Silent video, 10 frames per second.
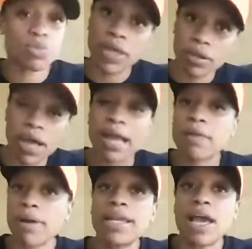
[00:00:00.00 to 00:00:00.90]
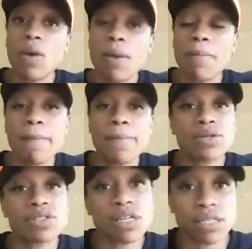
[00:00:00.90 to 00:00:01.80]
Well, I can break down what my
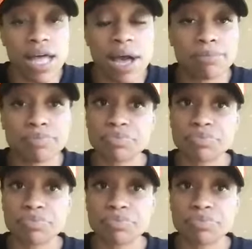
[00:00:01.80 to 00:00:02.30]
meals look like.